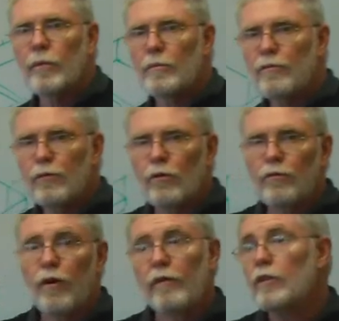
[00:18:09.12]
maybe four or
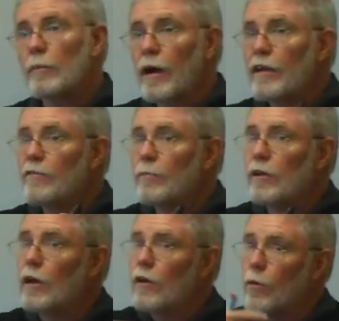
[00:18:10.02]
five, and they may even
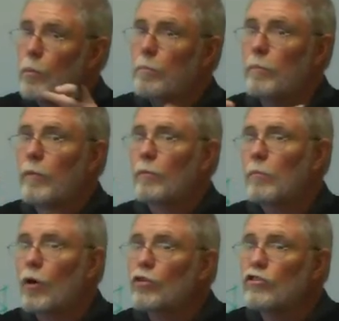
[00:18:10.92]
be
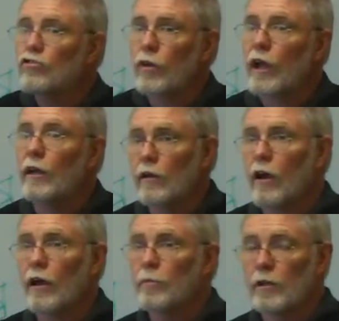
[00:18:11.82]
multi strand
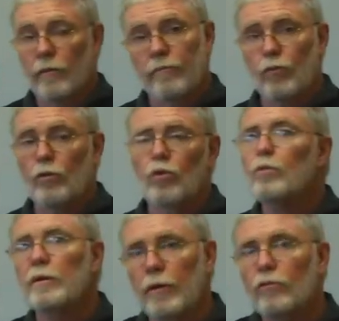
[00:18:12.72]
cabling. Well, it
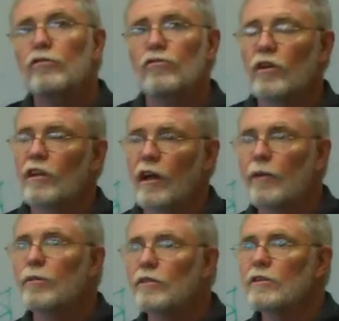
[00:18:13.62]
will be multi strand
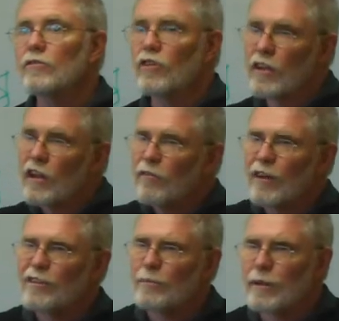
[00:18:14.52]
cabling so that you can get that
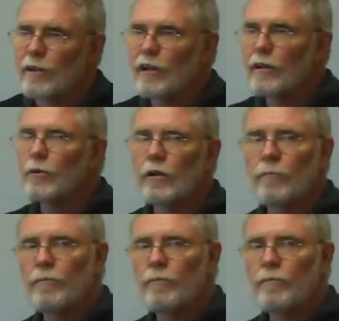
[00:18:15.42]
flexibility into it.